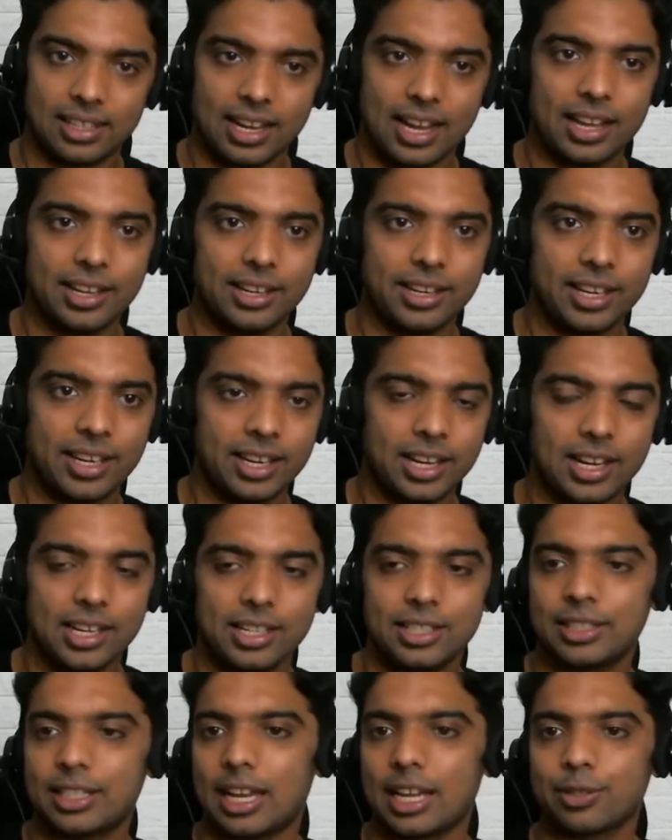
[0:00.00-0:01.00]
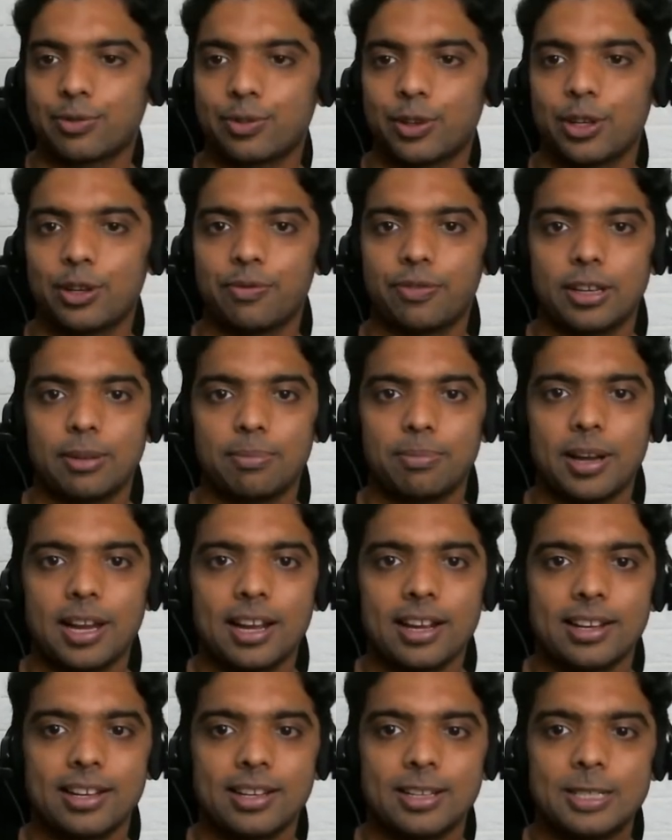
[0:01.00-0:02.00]
Hi, Neha, and thanks for your
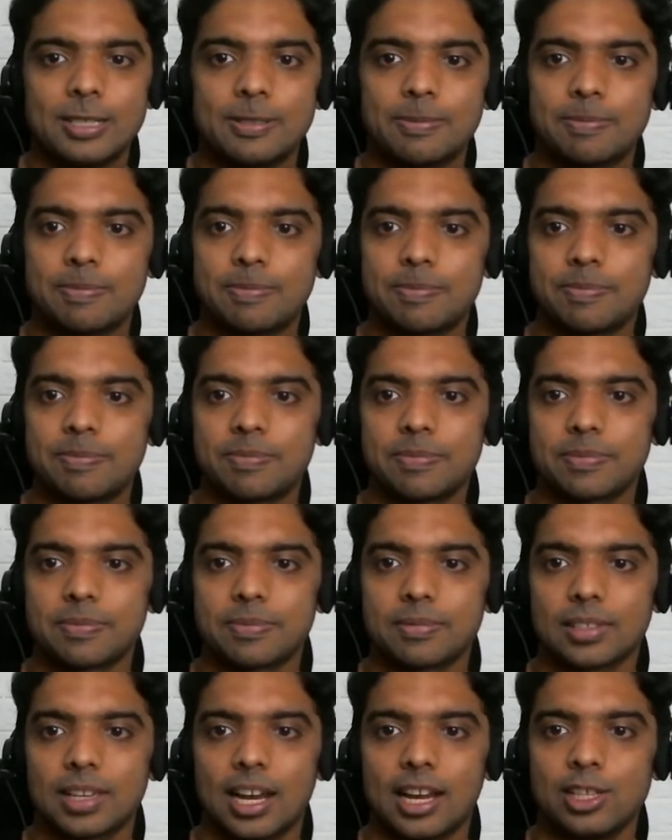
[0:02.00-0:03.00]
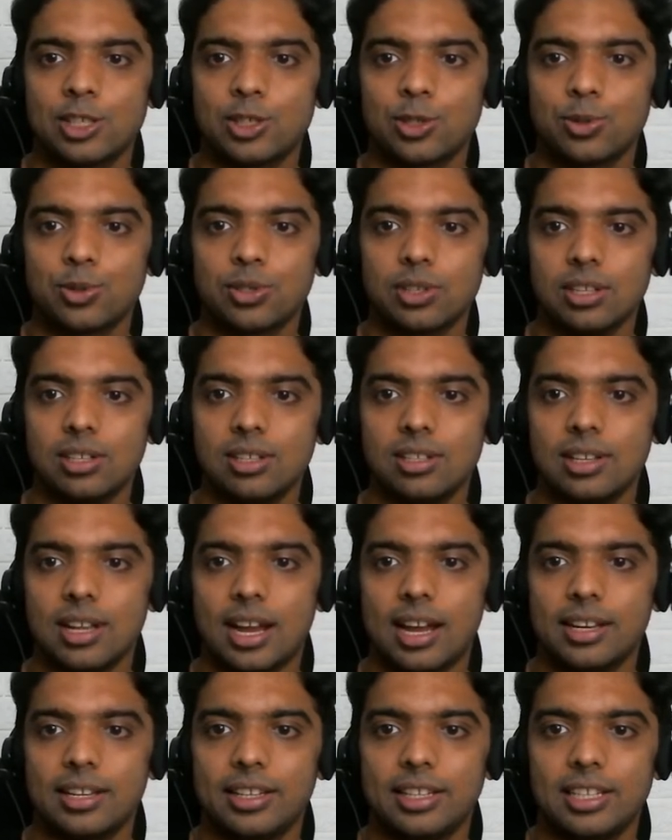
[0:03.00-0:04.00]
feedback. Hi, Susan.
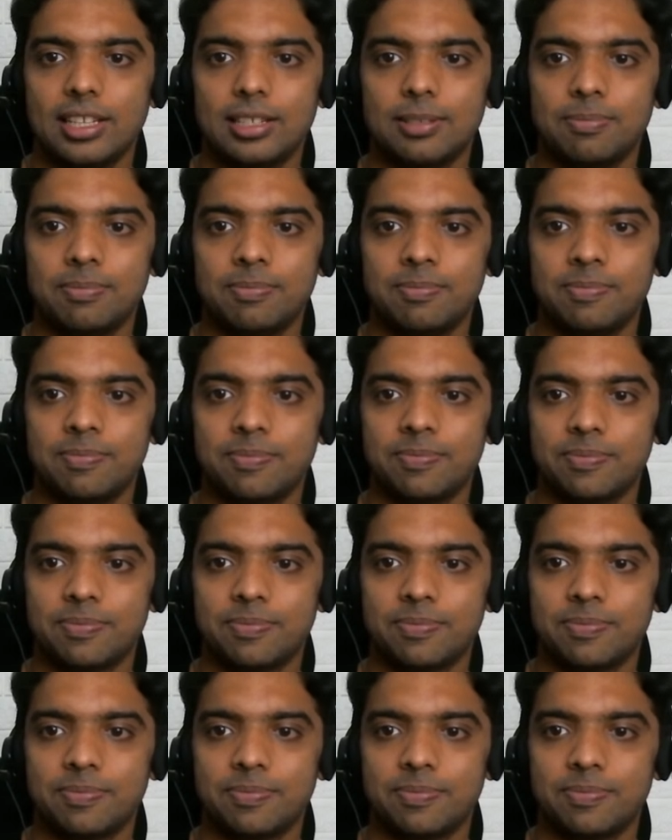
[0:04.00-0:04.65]
Hi, Neelam.